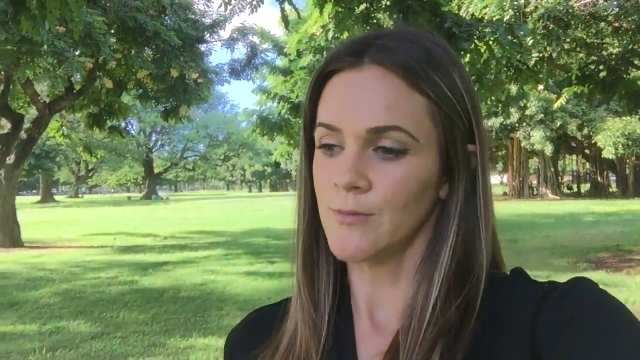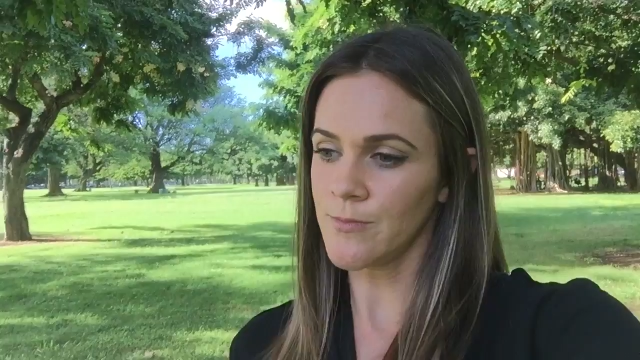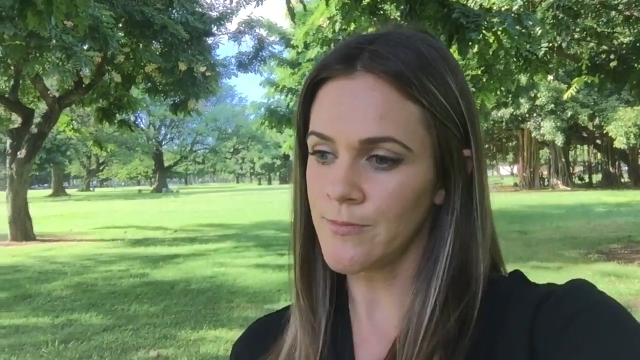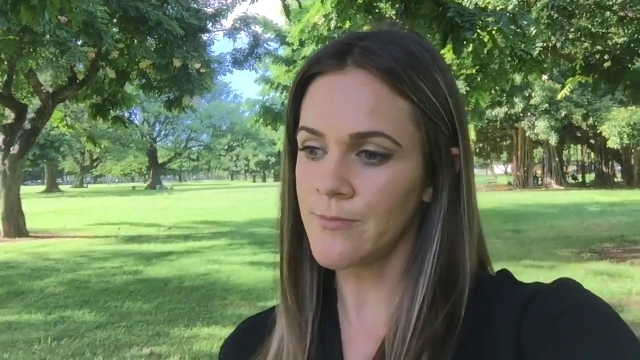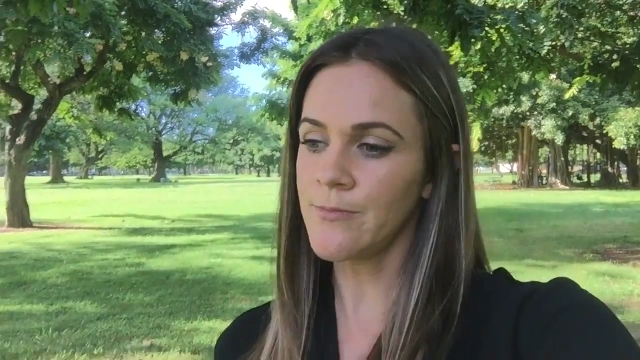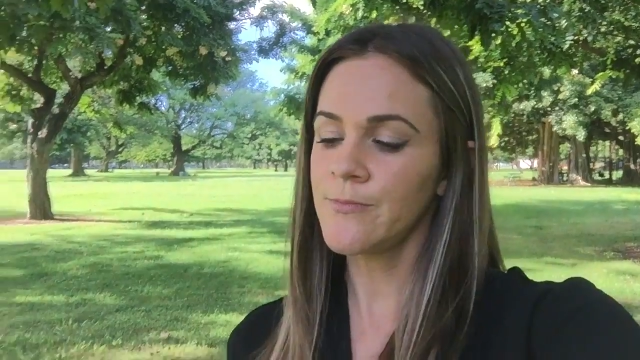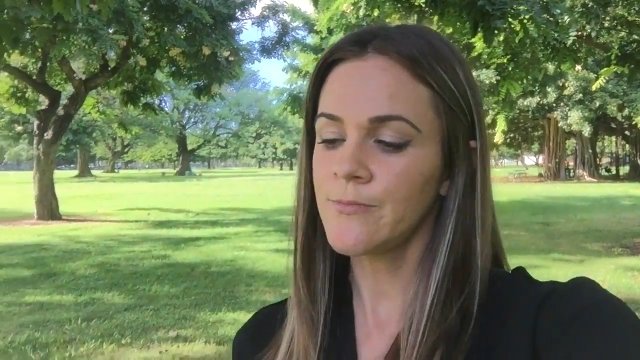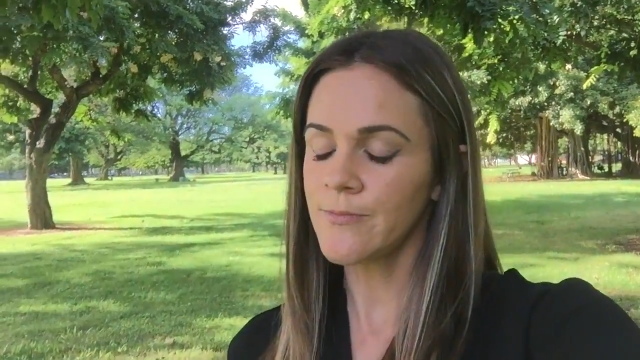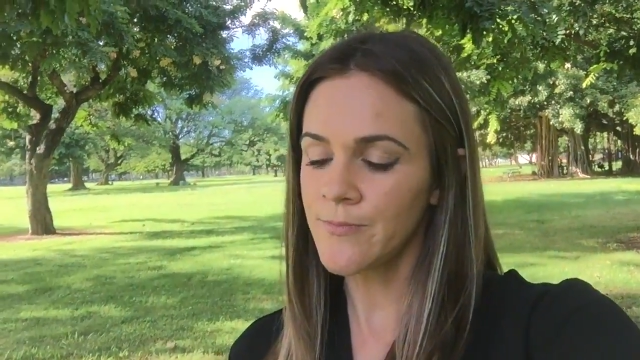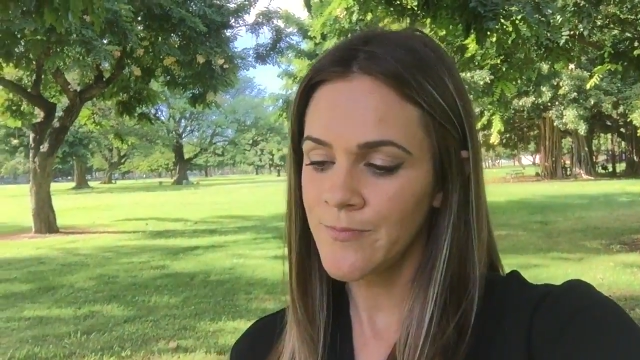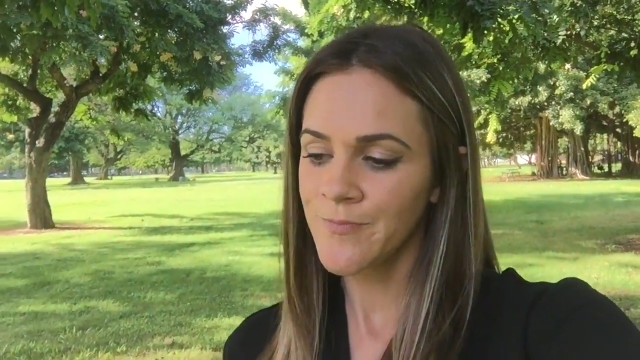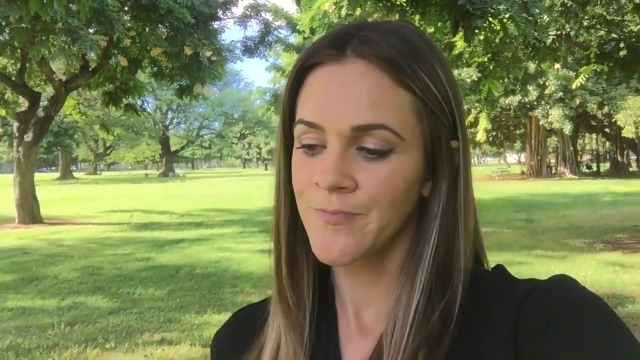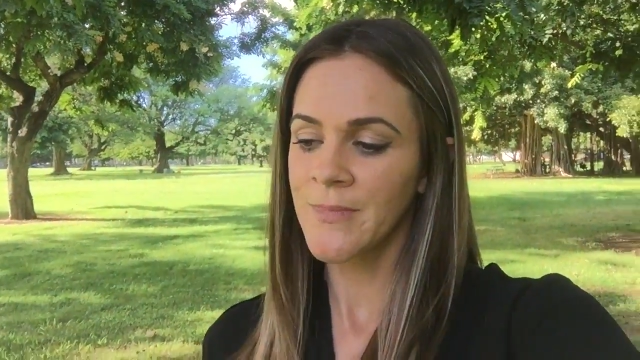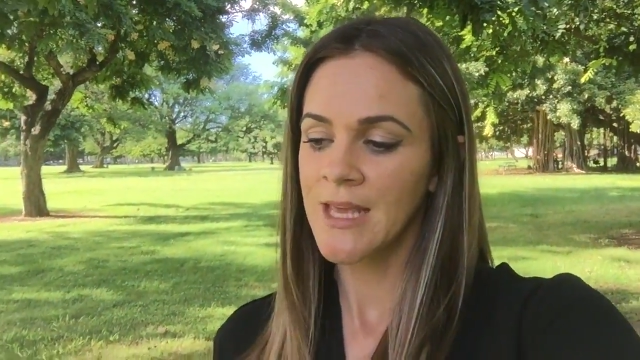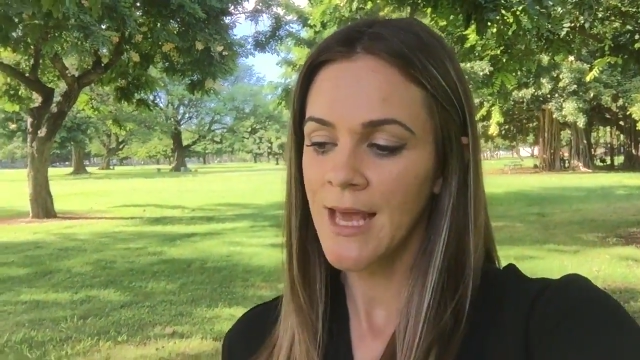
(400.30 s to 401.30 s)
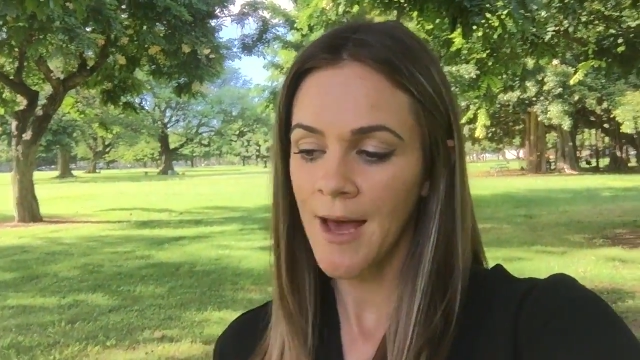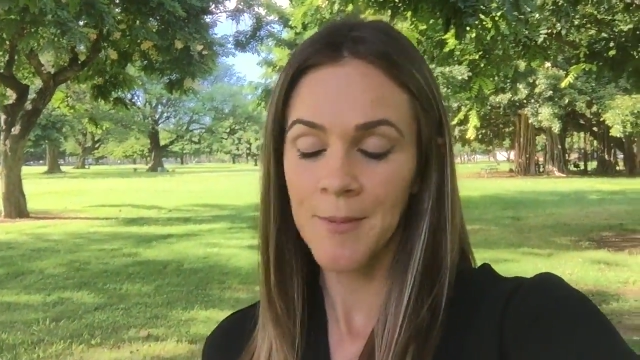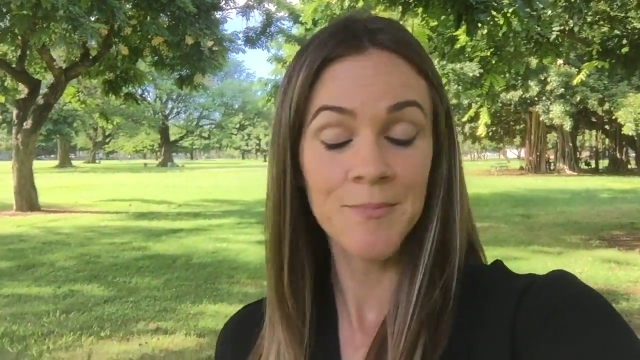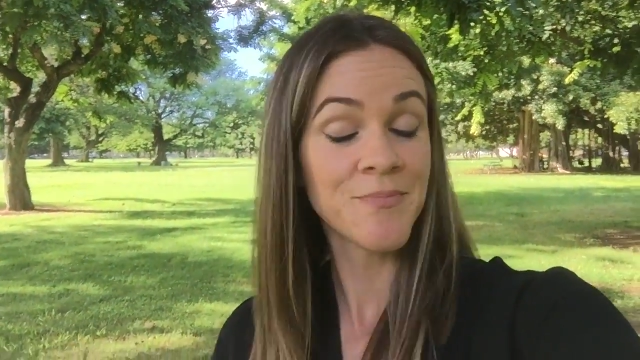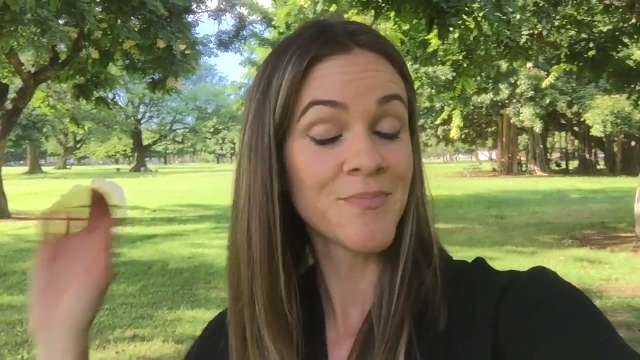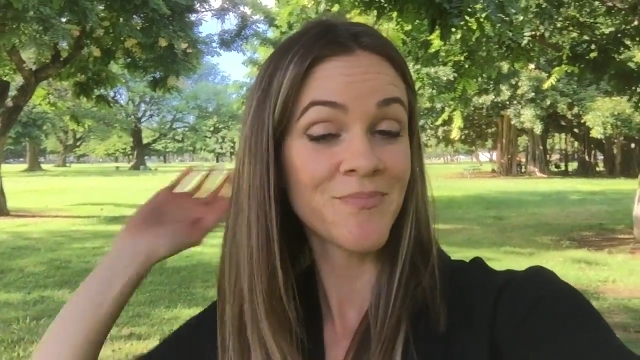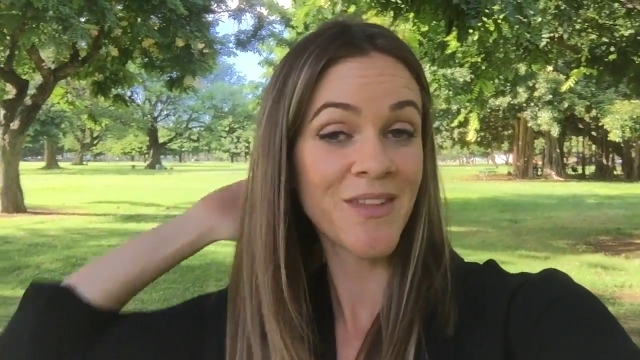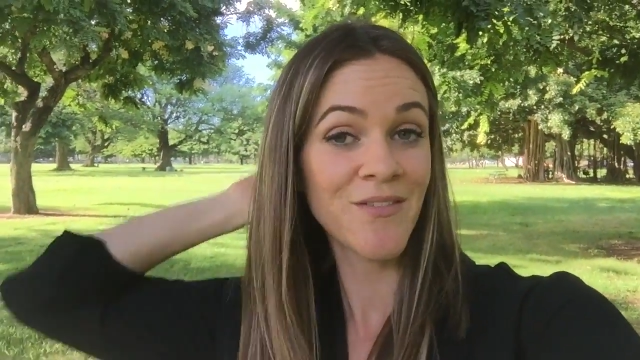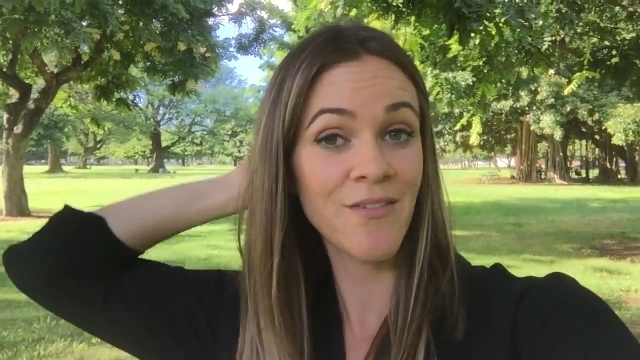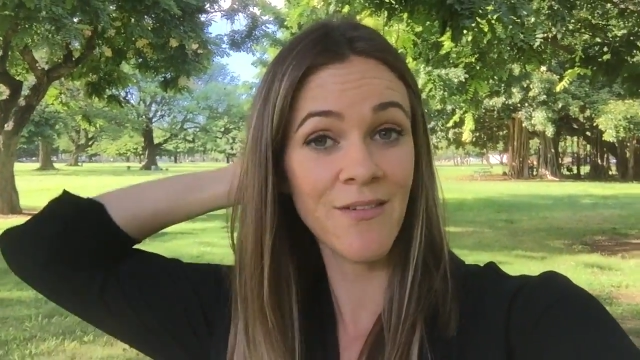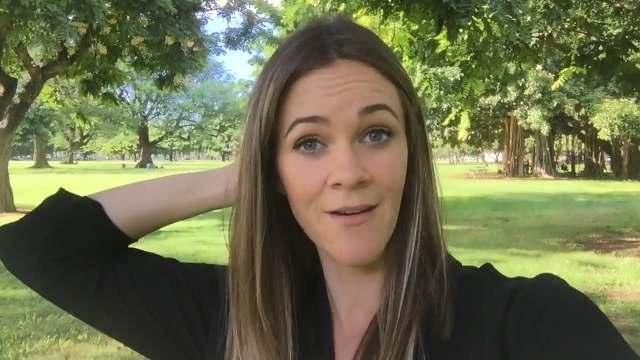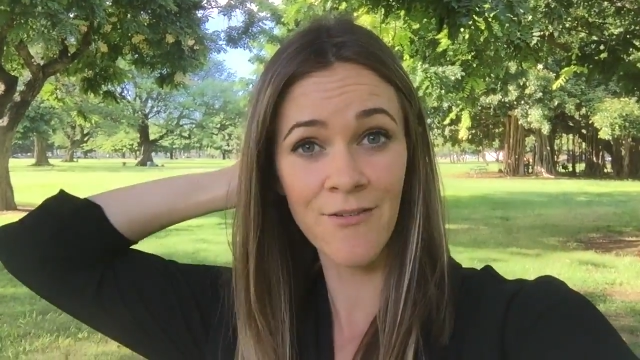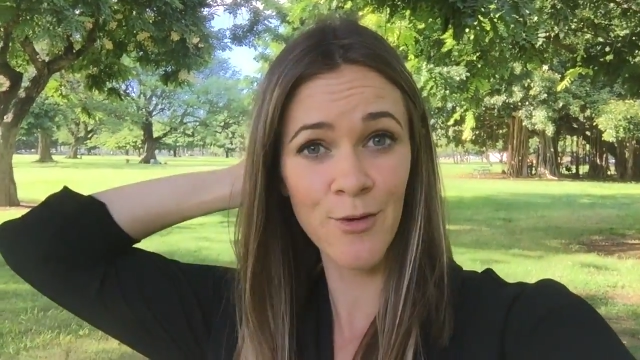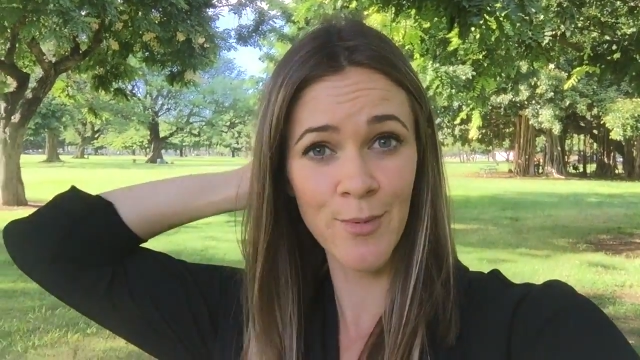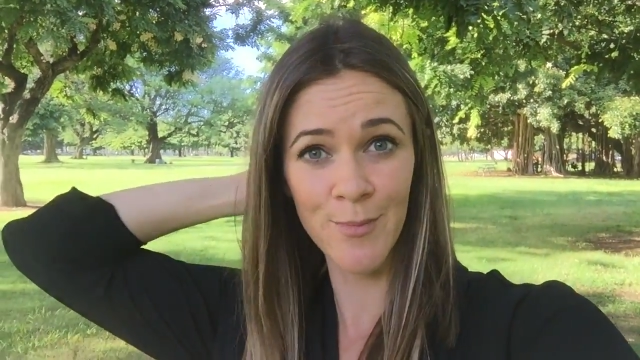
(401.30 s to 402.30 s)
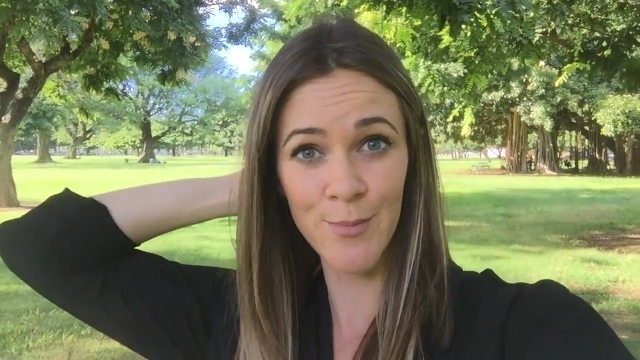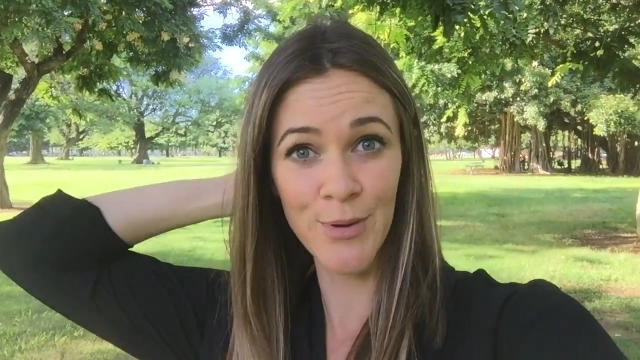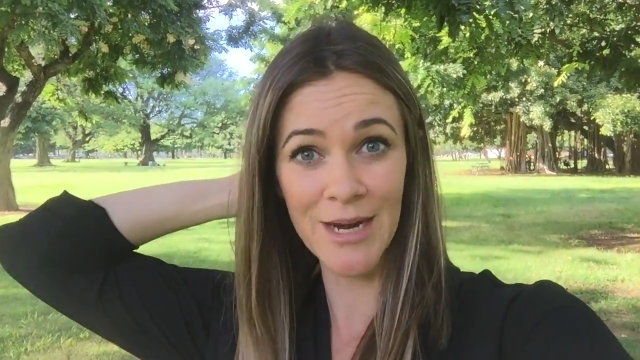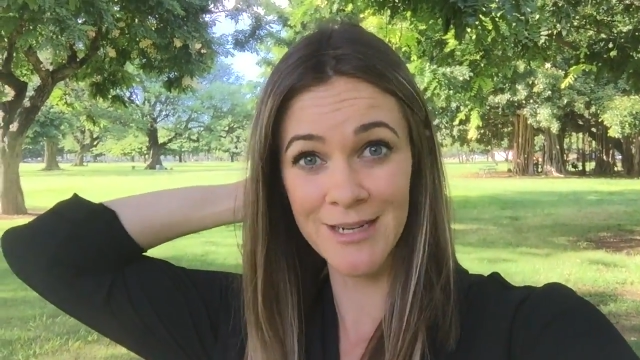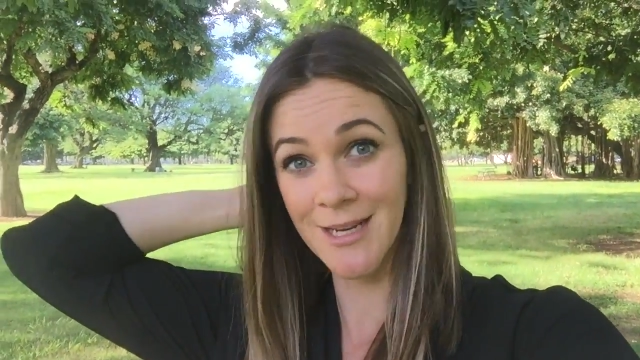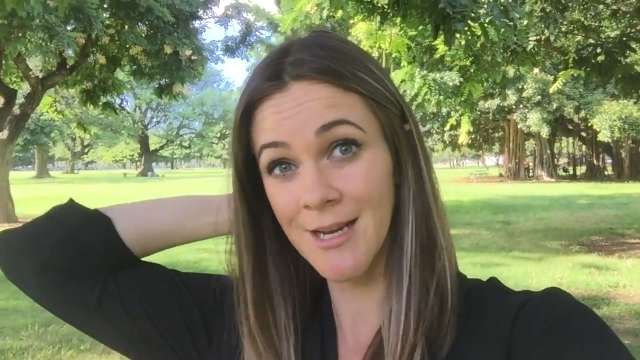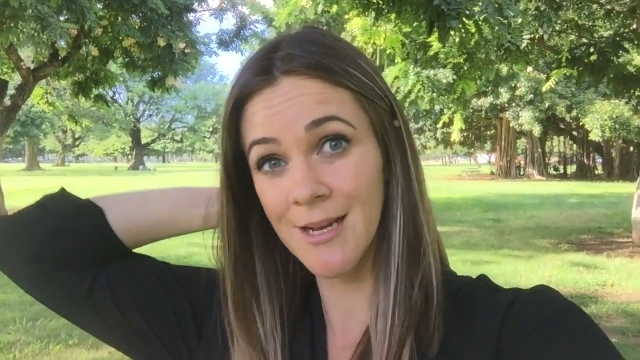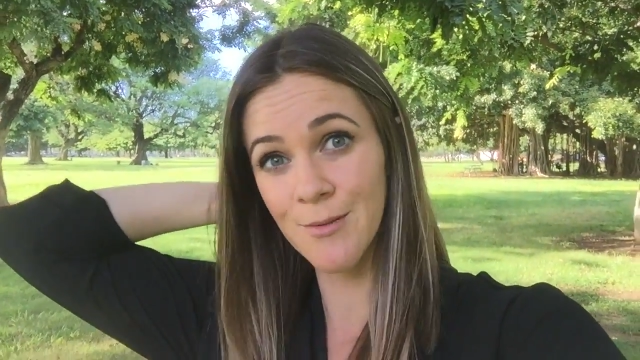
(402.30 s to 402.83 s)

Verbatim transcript: yeah, if you've ever been pregnant,